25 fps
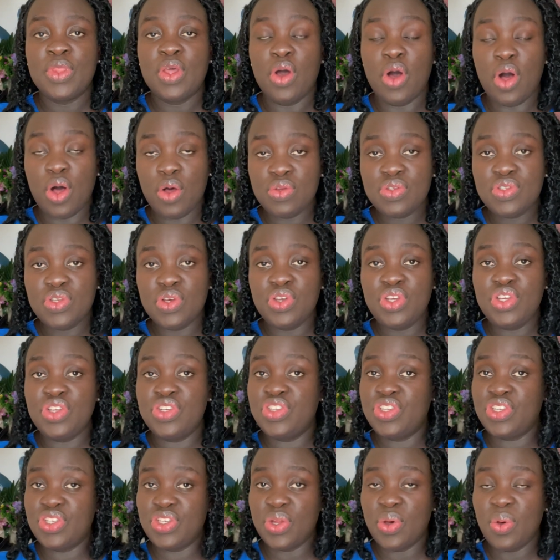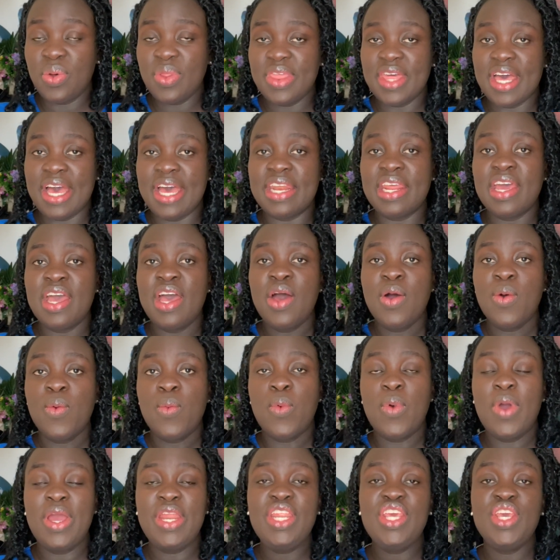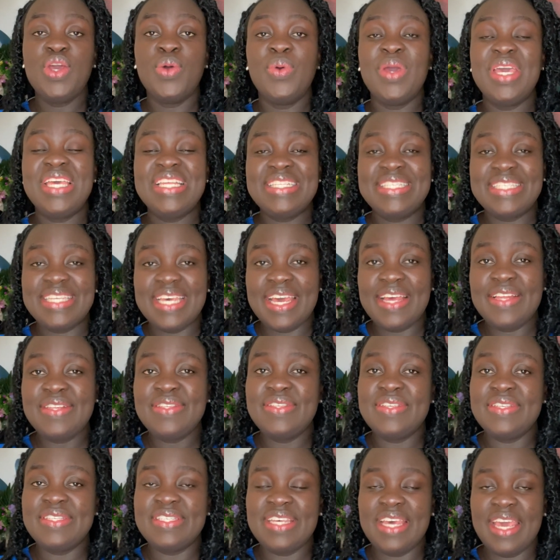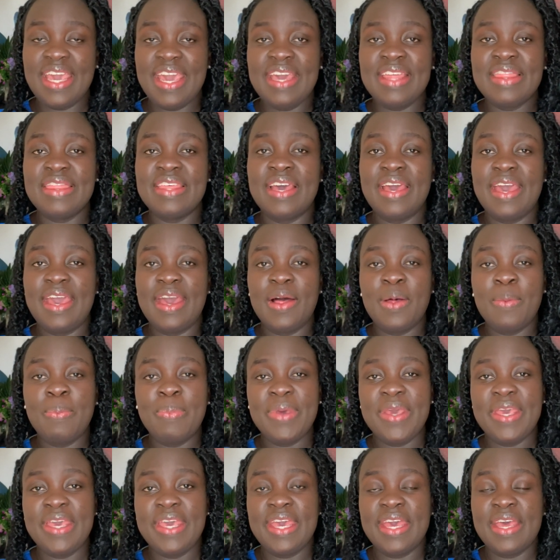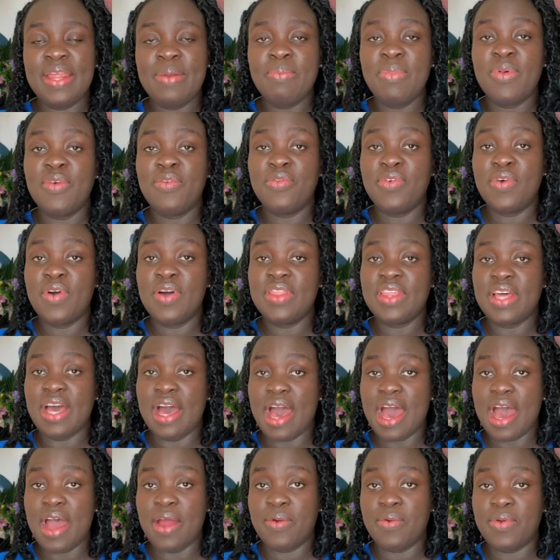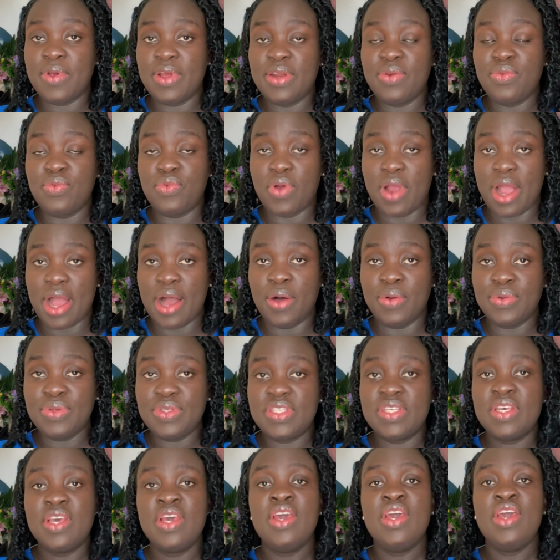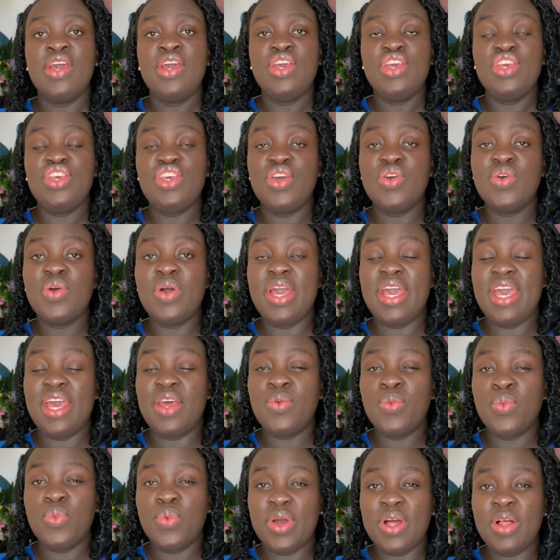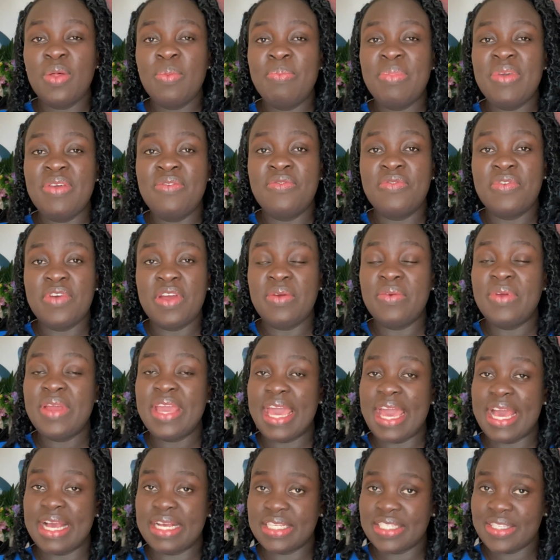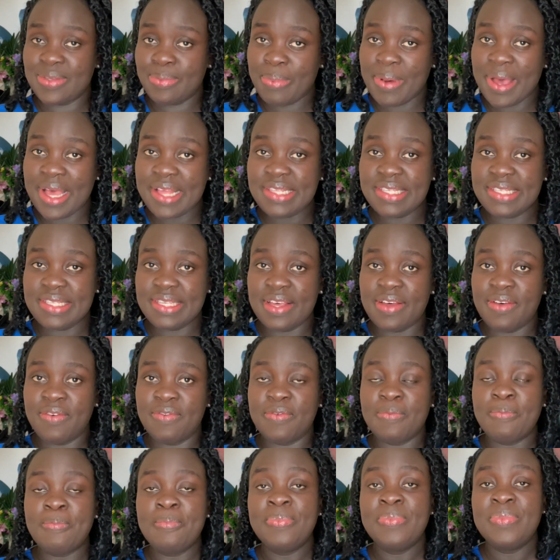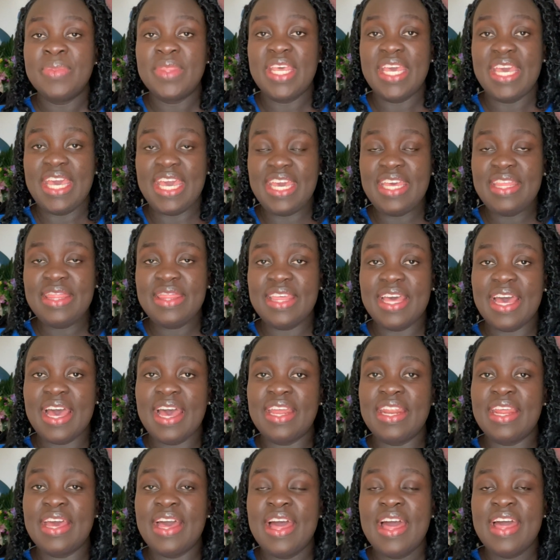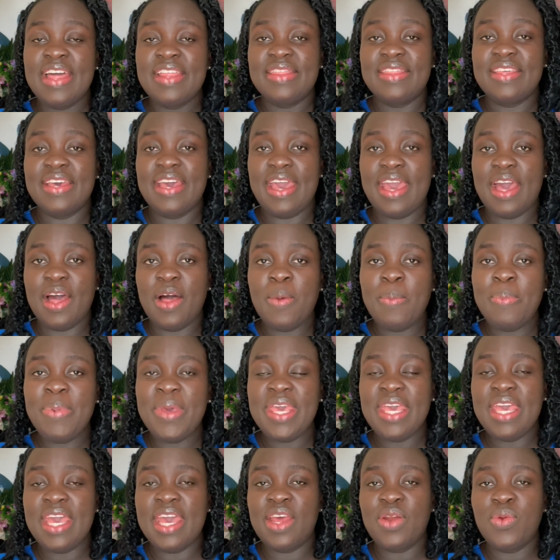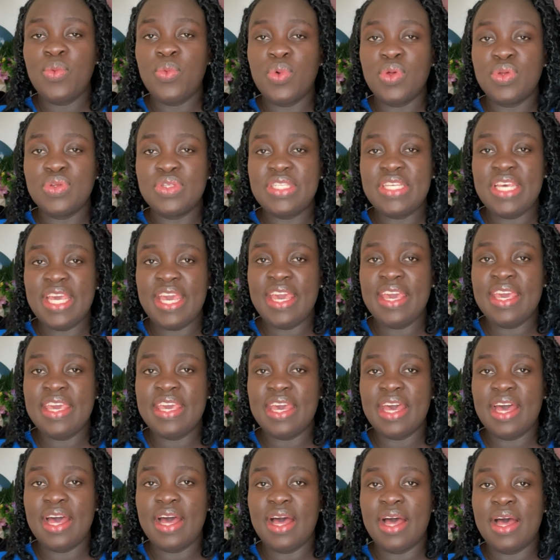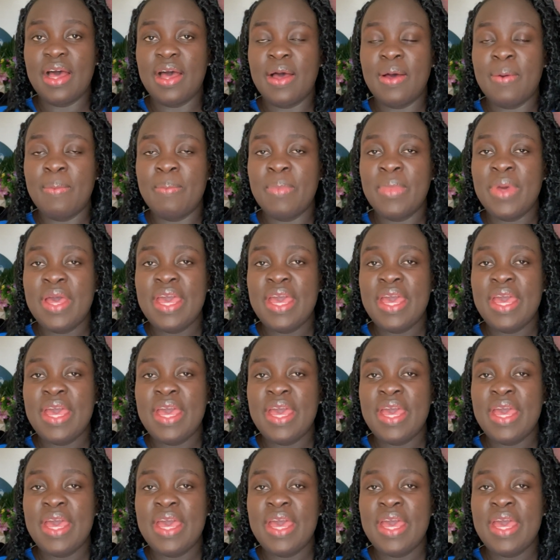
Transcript: Also, you should know that when you intend to take the LPN before the RN route, it will be very expensive, in that the LPN will take a